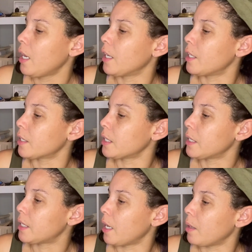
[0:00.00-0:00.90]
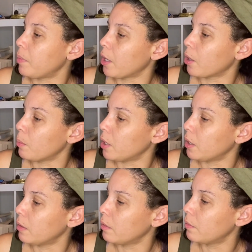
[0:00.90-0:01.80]
It doesn't say
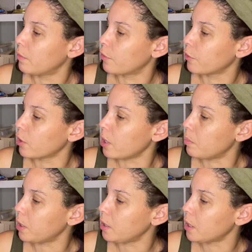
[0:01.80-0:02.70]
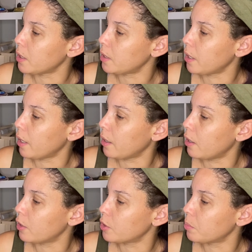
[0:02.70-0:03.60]
paraben free, but it does say
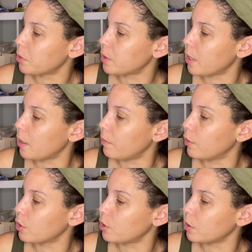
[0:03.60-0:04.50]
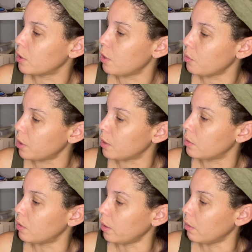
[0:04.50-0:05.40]
100% virgin coconut
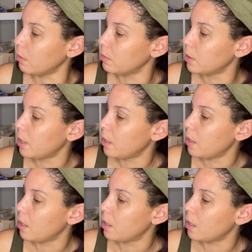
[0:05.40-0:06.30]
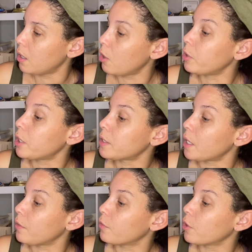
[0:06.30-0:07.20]
oil. Oh, it does say
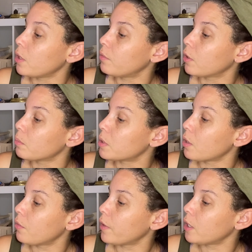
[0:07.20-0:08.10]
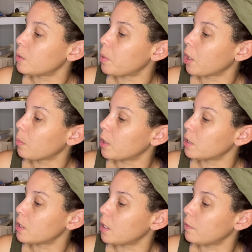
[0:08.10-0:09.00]
free from sulfates,
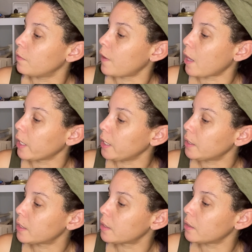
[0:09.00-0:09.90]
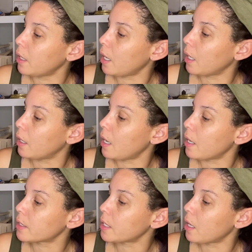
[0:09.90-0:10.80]
parabens, and phthalates, and
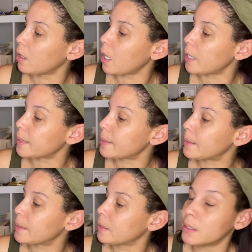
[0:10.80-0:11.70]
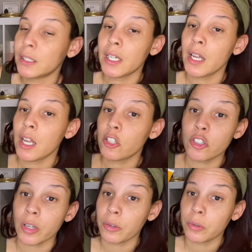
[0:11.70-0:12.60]
SLS.
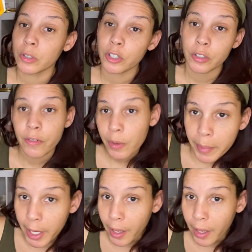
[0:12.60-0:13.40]
So good for my